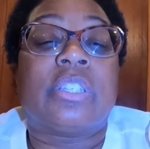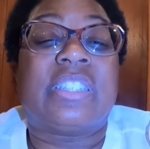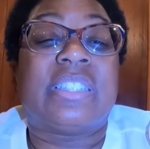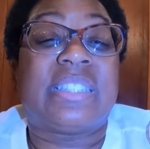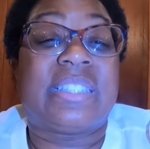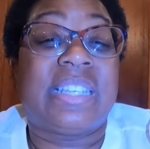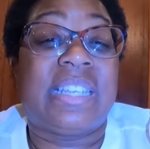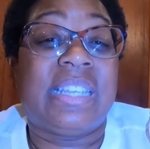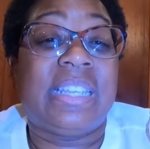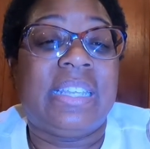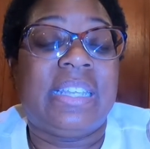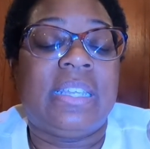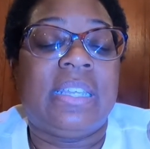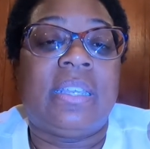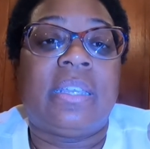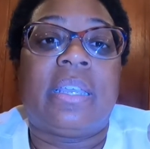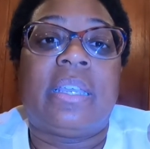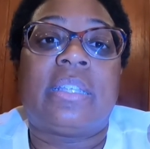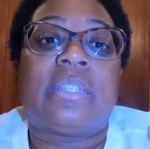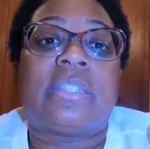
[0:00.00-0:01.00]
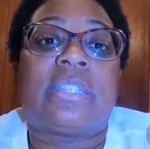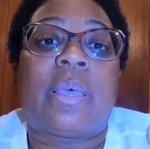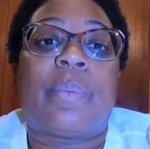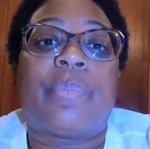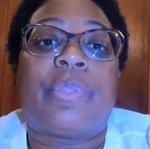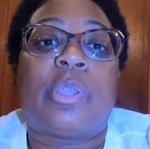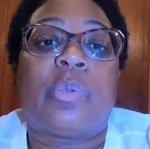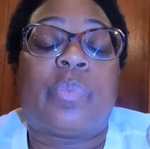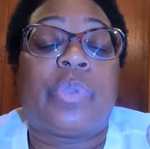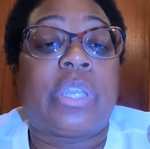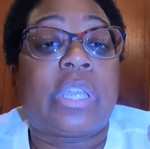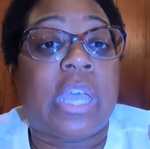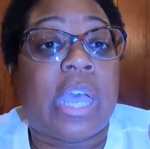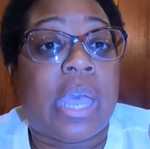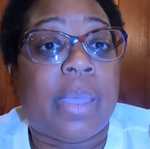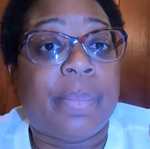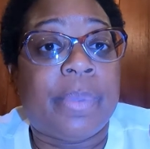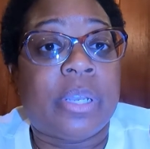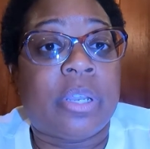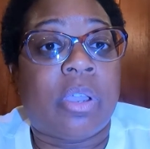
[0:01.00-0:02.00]
see, it's something we
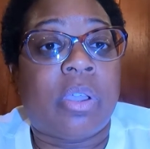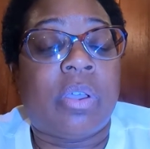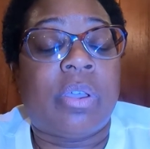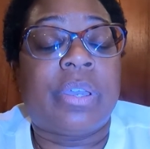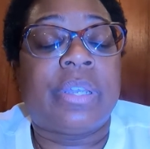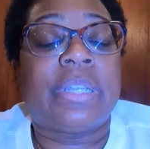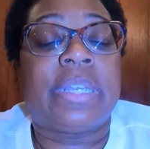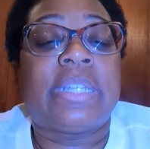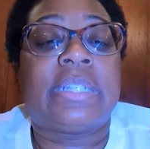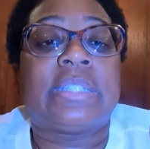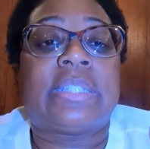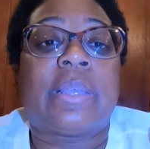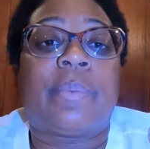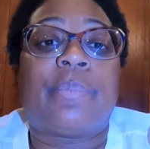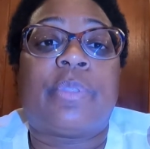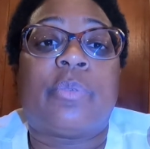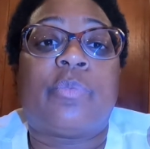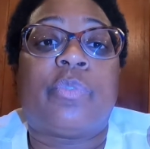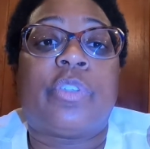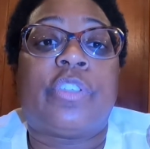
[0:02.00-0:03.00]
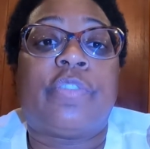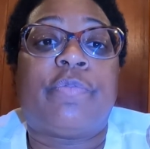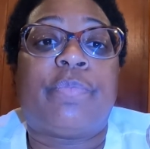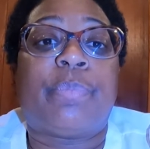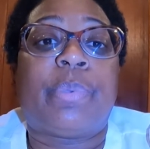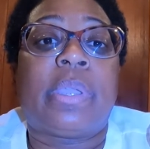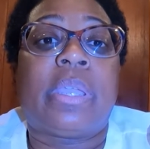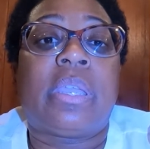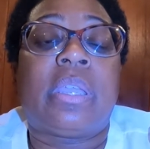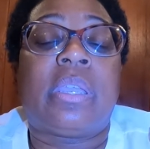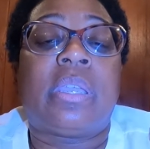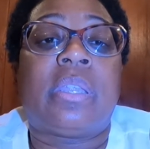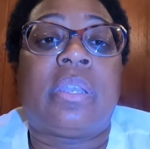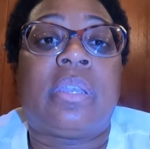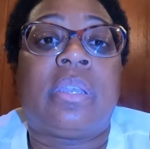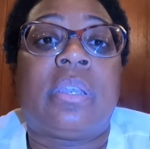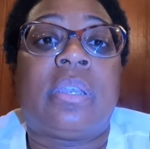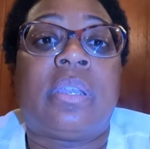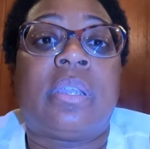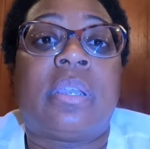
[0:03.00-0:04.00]
comment on, it's something we've
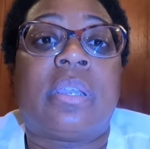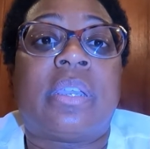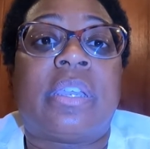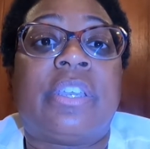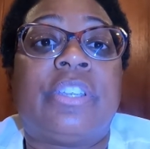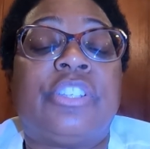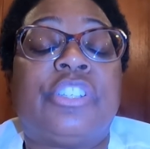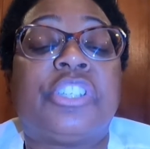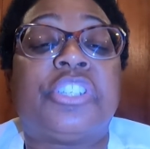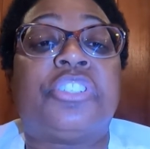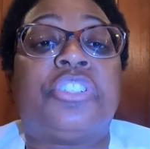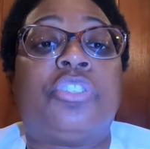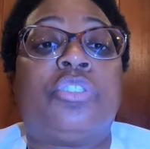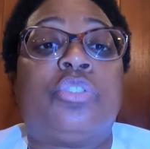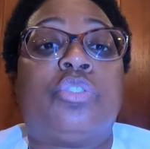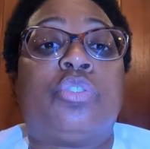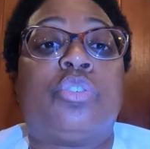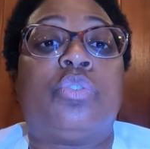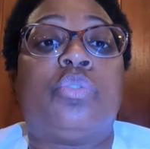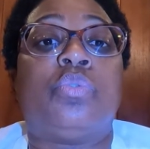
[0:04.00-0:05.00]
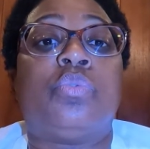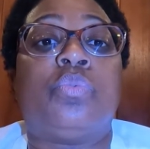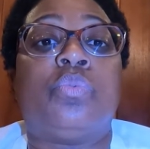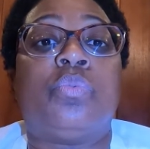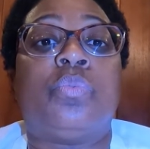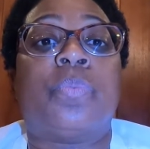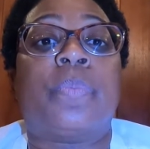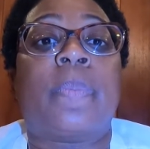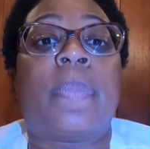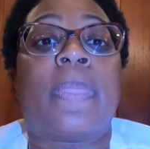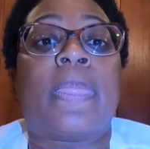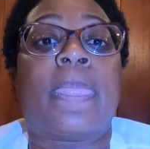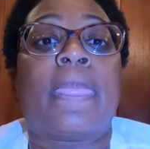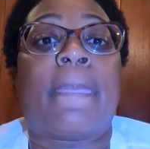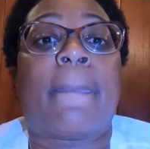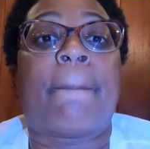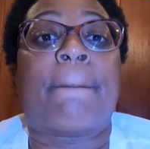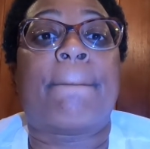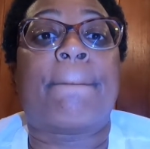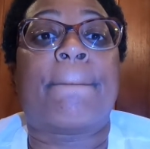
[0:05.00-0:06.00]
been conditioned to
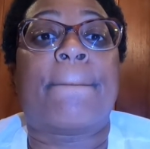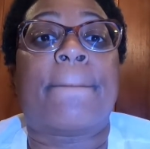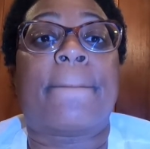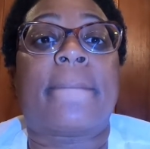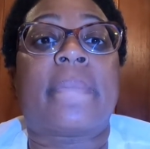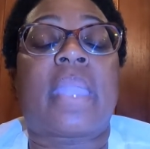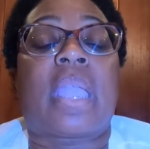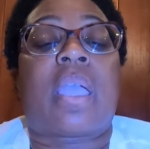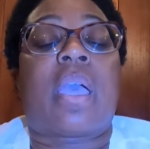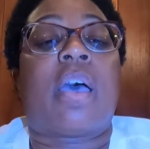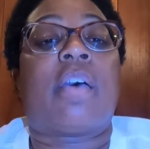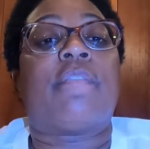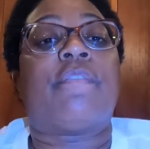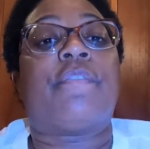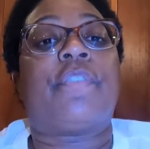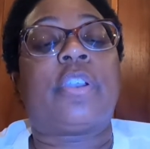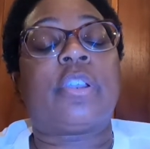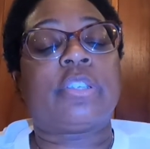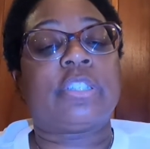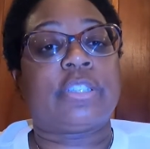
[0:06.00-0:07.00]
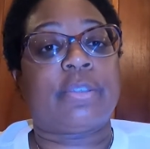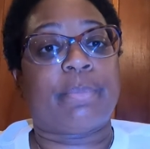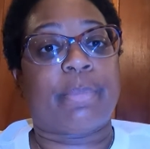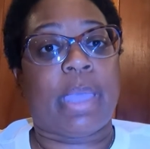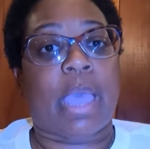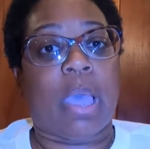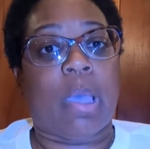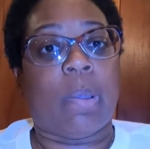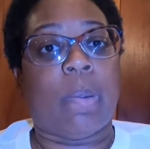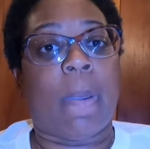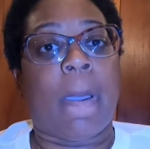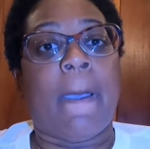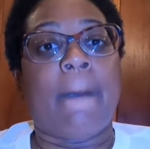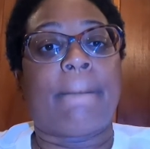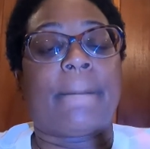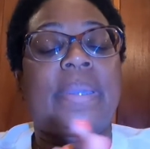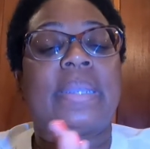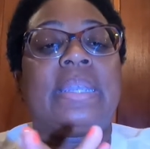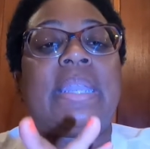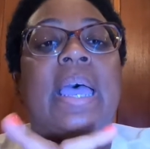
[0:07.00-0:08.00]
converse about,
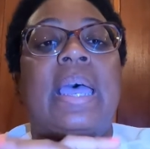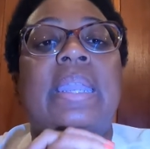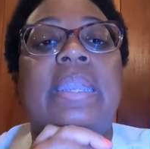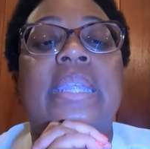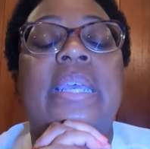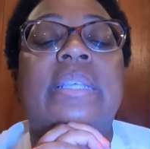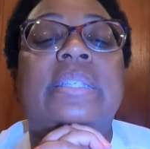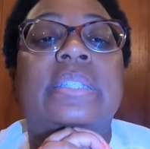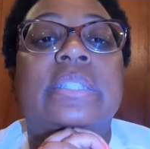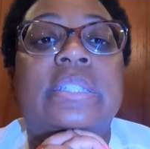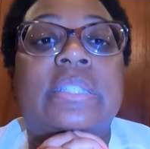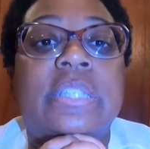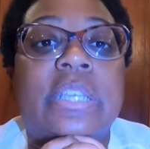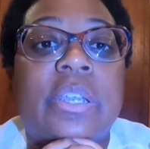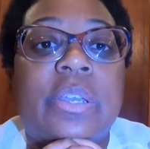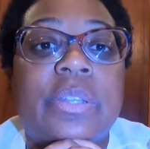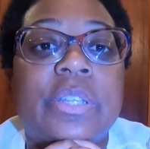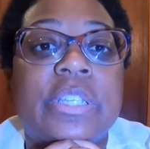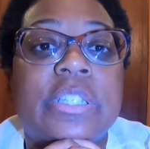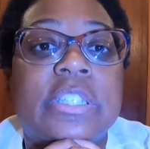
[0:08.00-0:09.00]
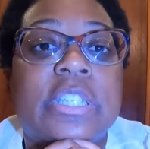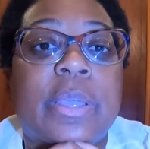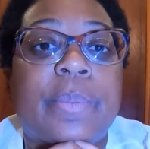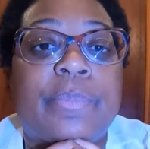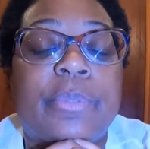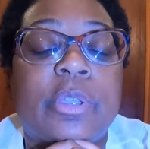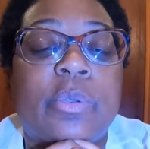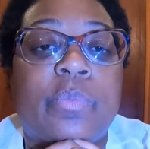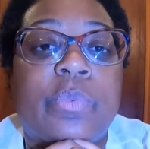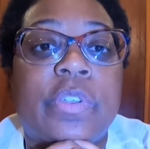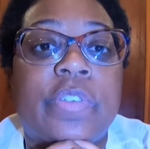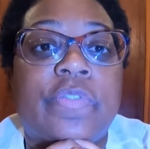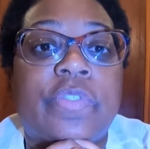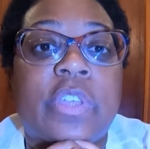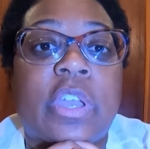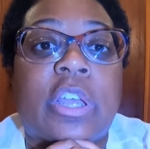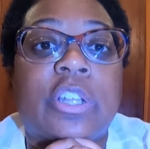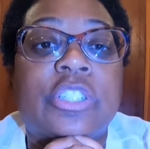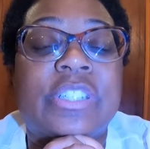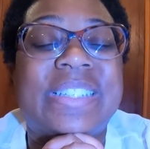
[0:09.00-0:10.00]
but not necessarily something we've
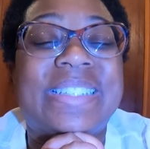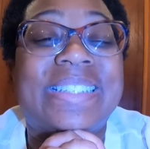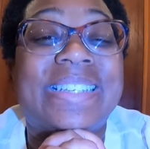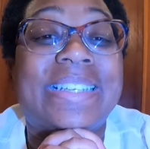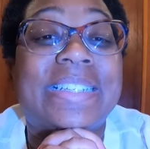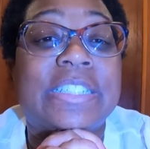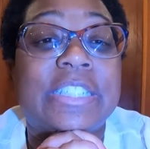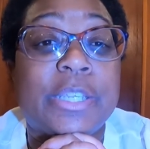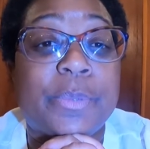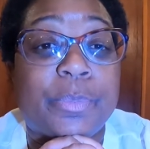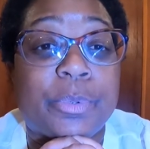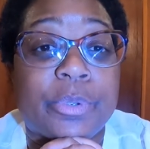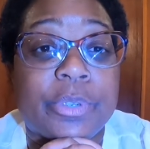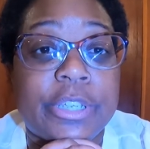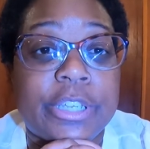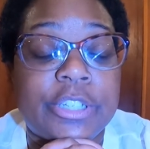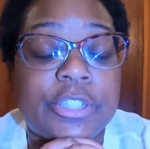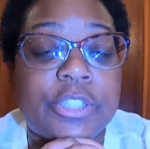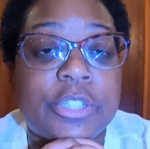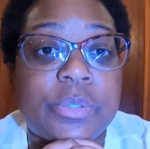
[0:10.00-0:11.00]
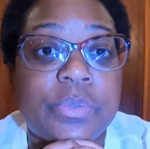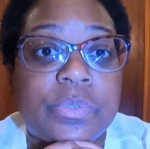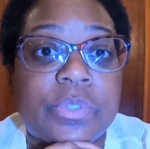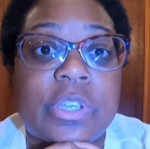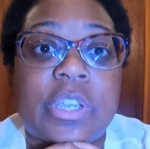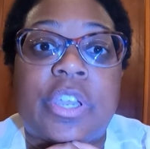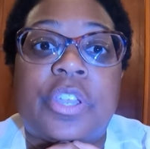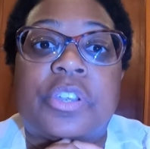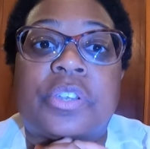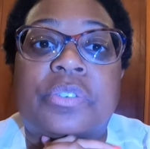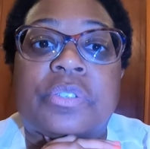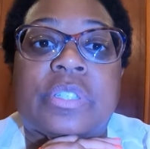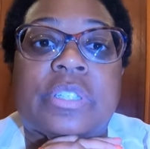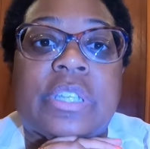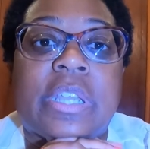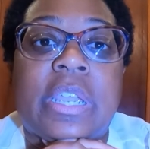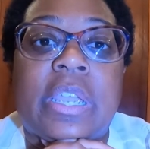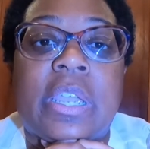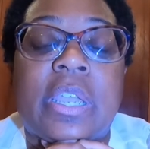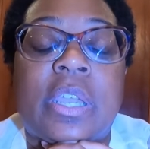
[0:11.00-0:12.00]
thought to dig deeper into to
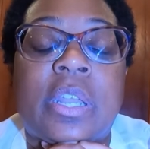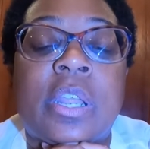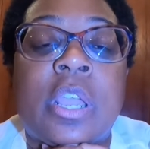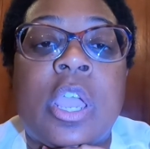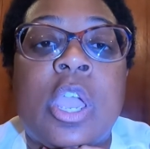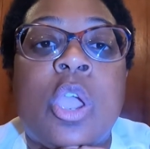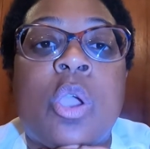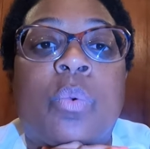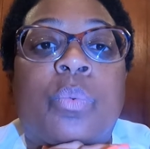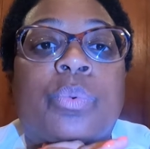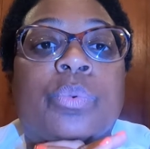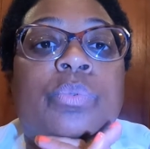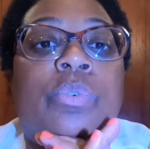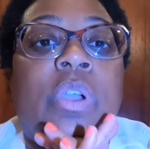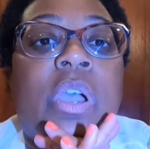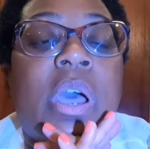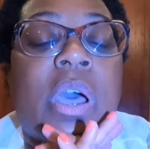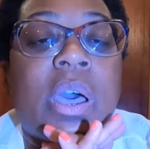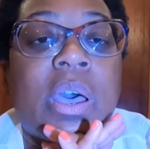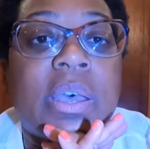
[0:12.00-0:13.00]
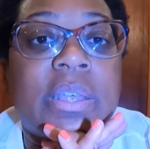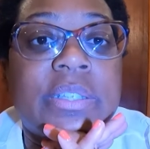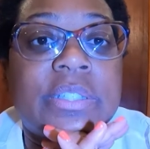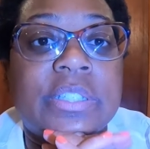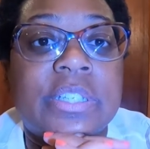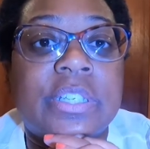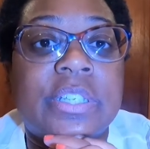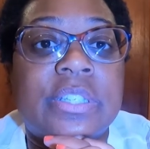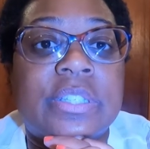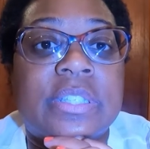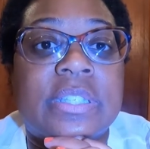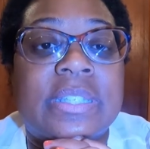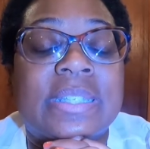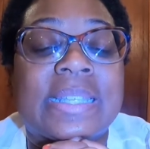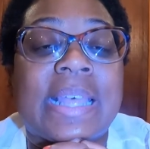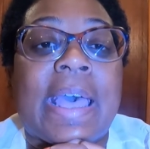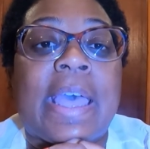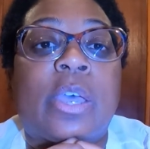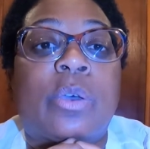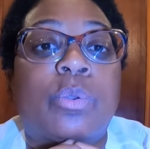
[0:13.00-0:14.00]
understand root causes,
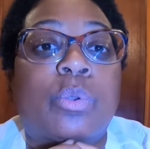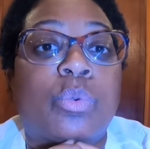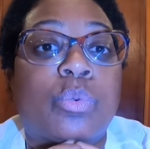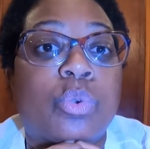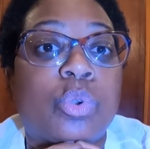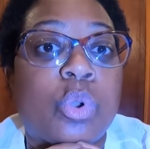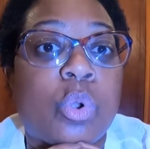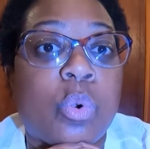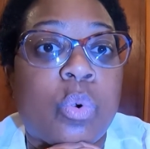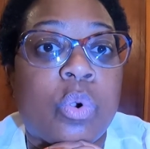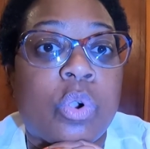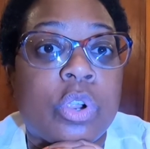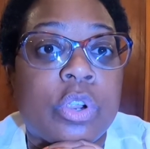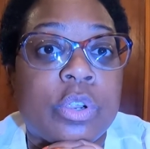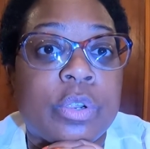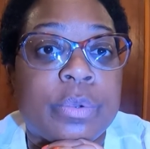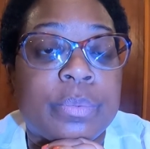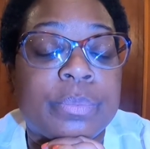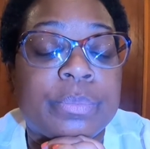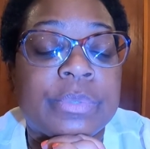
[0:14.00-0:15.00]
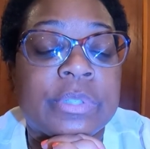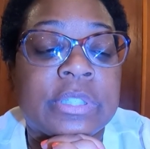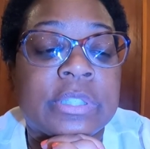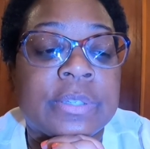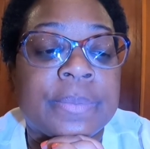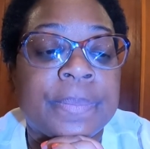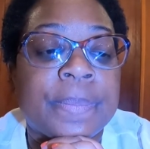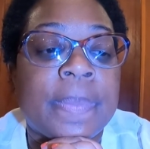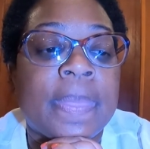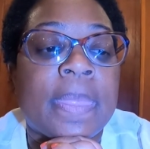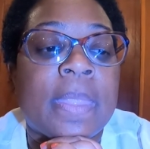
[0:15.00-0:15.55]
societal norms,